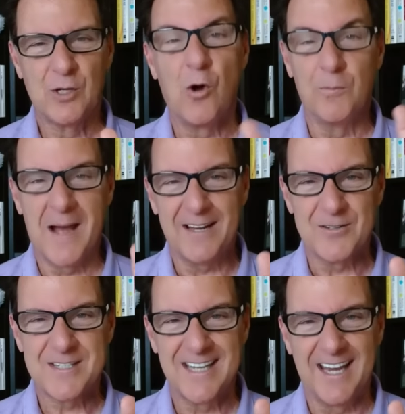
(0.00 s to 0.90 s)
gold
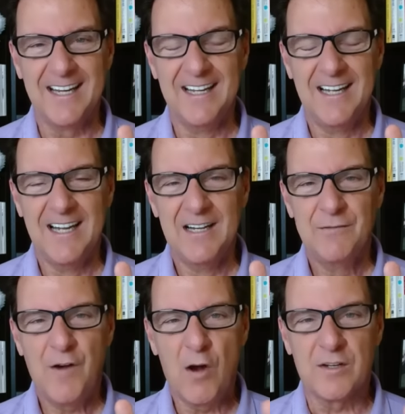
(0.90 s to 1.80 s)
miner saying,
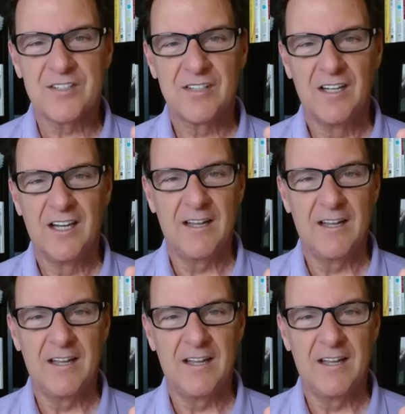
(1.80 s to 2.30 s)
folks,